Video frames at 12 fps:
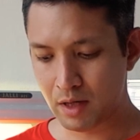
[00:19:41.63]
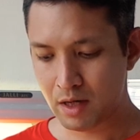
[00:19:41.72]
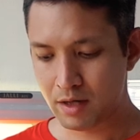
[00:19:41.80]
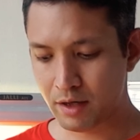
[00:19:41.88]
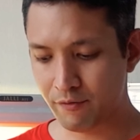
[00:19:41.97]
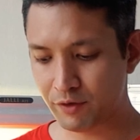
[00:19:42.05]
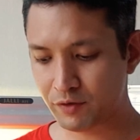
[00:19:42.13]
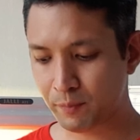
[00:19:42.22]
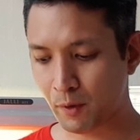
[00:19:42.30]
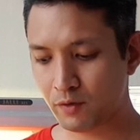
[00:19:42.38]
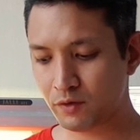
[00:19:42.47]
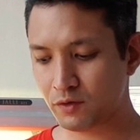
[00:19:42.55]
that
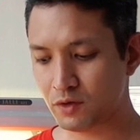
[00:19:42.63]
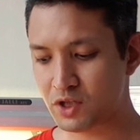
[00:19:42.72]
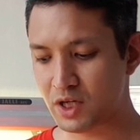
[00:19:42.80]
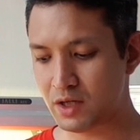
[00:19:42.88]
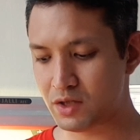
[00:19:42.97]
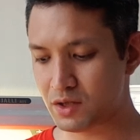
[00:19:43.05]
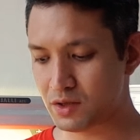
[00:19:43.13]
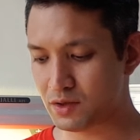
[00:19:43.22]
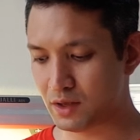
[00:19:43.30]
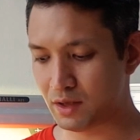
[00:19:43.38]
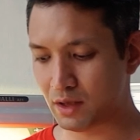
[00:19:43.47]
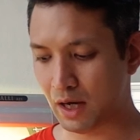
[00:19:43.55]
responds to changes
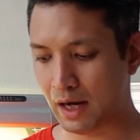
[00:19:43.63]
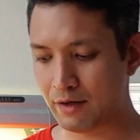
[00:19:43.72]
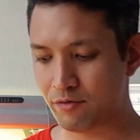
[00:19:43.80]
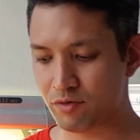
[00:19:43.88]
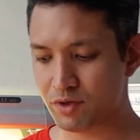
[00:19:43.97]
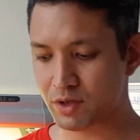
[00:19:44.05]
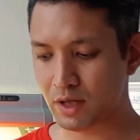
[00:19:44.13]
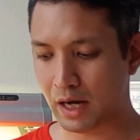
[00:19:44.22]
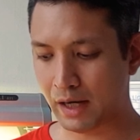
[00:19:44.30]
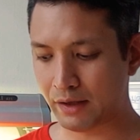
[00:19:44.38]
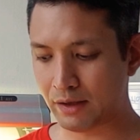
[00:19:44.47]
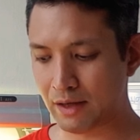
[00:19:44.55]
in the hydrogen
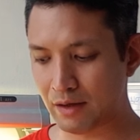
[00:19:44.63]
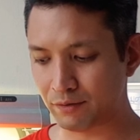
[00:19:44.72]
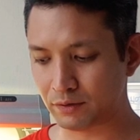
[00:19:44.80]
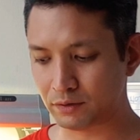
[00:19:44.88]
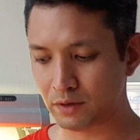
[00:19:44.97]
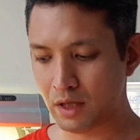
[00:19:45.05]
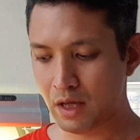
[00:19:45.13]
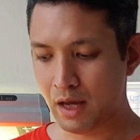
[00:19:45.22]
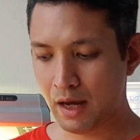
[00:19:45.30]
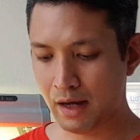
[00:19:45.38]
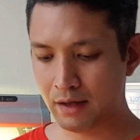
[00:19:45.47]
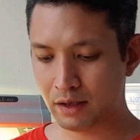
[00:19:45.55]
ion level
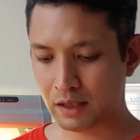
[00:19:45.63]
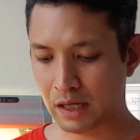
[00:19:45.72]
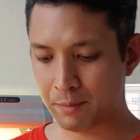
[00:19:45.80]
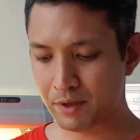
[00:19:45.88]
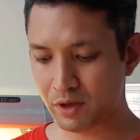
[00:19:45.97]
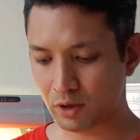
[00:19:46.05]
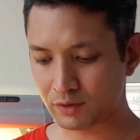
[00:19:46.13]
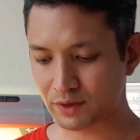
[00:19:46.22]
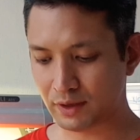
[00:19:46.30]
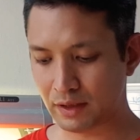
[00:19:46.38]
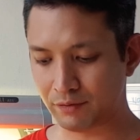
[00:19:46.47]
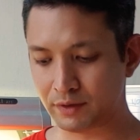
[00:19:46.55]
and the carbon
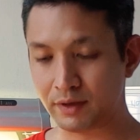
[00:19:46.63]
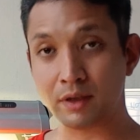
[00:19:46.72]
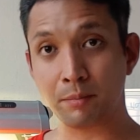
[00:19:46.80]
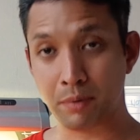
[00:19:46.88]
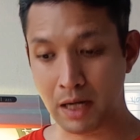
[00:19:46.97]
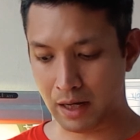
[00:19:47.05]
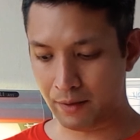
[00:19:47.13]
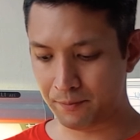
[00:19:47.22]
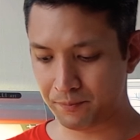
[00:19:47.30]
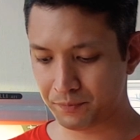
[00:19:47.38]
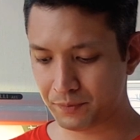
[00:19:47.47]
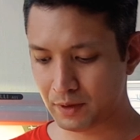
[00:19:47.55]
dioxide level in the blood,
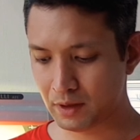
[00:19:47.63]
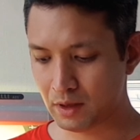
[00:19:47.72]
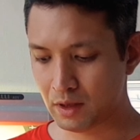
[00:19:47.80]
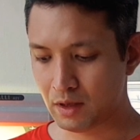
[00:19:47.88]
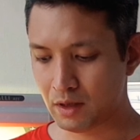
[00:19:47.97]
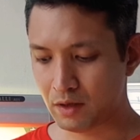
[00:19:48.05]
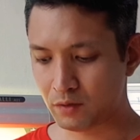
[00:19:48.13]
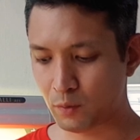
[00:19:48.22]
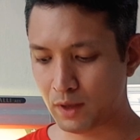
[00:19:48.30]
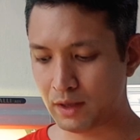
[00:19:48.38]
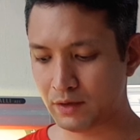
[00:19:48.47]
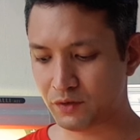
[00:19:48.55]
as
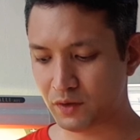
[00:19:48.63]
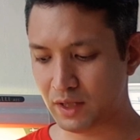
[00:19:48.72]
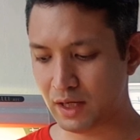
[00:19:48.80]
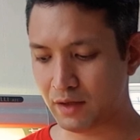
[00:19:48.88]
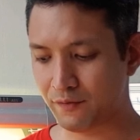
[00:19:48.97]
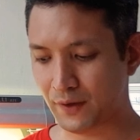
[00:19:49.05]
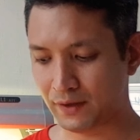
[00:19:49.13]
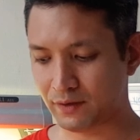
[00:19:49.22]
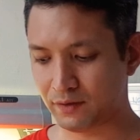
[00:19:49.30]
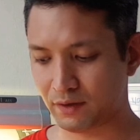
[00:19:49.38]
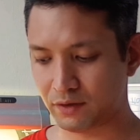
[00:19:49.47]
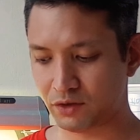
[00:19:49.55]
well as the other
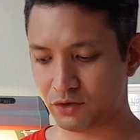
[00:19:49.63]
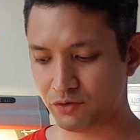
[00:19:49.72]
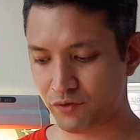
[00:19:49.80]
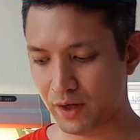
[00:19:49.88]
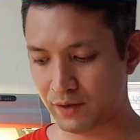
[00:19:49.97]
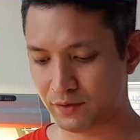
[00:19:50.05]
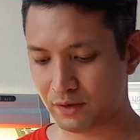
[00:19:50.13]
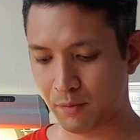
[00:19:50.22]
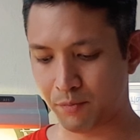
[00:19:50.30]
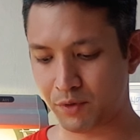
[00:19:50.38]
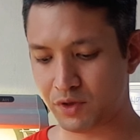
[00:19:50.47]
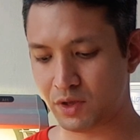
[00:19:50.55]
factors such as stress,
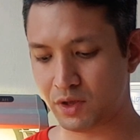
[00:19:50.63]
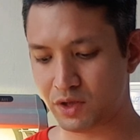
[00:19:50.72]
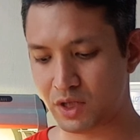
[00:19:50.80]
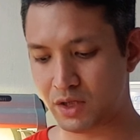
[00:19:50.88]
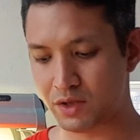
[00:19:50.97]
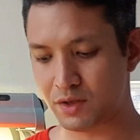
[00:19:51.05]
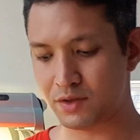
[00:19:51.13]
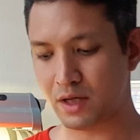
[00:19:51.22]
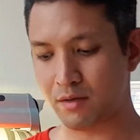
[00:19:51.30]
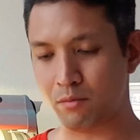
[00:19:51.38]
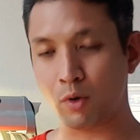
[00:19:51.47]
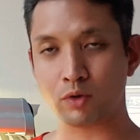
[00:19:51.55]
temperature changes,
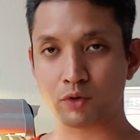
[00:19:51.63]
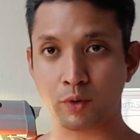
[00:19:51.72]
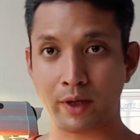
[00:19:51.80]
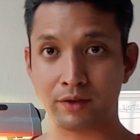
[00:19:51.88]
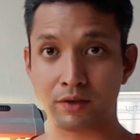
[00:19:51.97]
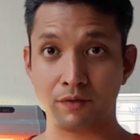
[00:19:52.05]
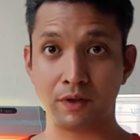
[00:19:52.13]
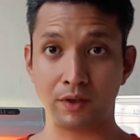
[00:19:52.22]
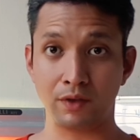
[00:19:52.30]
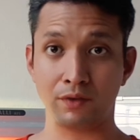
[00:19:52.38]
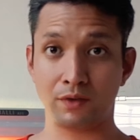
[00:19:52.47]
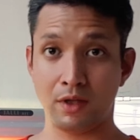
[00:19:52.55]
and motor
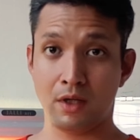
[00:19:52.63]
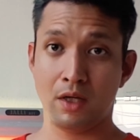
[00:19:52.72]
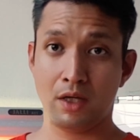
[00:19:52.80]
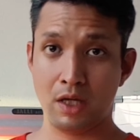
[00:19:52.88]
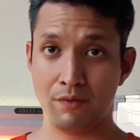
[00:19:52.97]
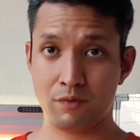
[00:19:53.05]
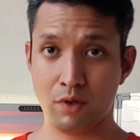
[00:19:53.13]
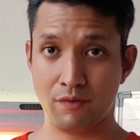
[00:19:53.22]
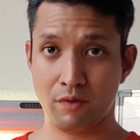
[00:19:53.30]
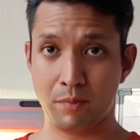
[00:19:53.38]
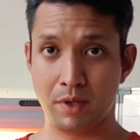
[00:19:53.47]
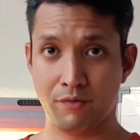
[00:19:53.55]
activities. Have you
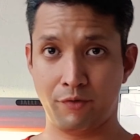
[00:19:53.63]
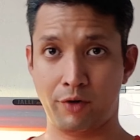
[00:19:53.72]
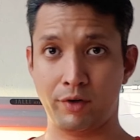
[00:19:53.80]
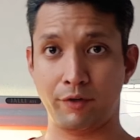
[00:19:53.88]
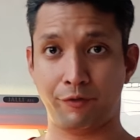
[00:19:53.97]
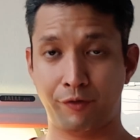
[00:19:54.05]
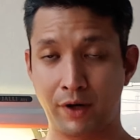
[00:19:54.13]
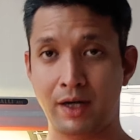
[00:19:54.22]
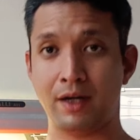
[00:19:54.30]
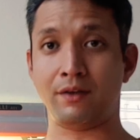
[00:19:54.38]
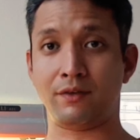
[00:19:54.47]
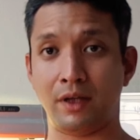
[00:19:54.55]
ever been very afraid
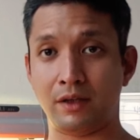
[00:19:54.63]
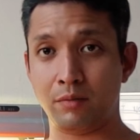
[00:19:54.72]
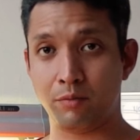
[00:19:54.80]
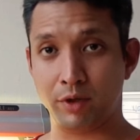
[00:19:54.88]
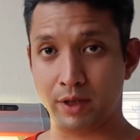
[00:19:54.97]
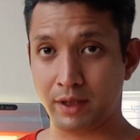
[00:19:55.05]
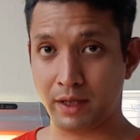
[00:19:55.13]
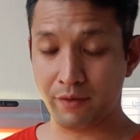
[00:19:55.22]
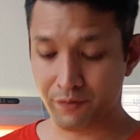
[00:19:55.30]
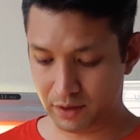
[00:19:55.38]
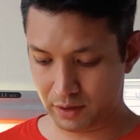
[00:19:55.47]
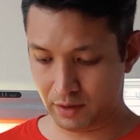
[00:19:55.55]
and started breathing
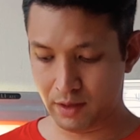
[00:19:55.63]
heavily?